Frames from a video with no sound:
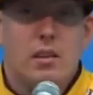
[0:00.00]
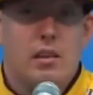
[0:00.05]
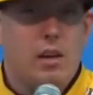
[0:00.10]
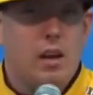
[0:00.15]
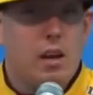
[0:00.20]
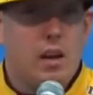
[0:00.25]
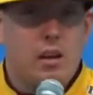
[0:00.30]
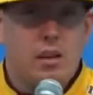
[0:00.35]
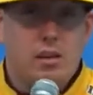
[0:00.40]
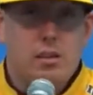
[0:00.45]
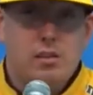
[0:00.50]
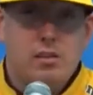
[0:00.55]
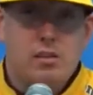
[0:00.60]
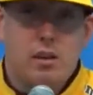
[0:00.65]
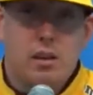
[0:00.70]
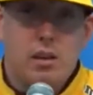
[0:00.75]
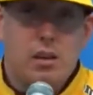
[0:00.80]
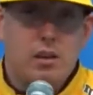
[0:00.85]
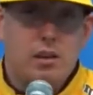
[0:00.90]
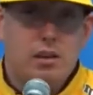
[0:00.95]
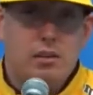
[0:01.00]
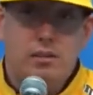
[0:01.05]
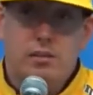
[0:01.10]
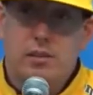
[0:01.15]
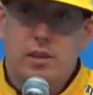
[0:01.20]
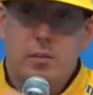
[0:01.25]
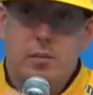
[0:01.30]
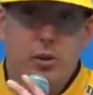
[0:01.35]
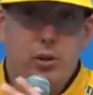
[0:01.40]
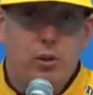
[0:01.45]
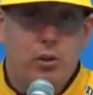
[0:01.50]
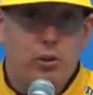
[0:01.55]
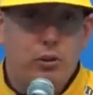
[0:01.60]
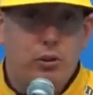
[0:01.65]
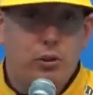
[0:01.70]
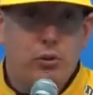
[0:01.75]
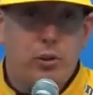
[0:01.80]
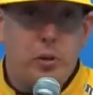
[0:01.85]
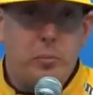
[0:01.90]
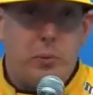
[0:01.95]
Yeah, it's going to be a whole
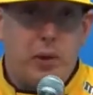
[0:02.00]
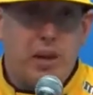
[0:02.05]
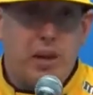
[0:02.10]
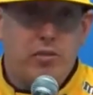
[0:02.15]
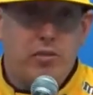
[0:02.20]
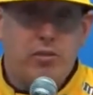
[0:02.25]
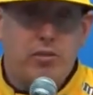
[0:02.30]
new repave.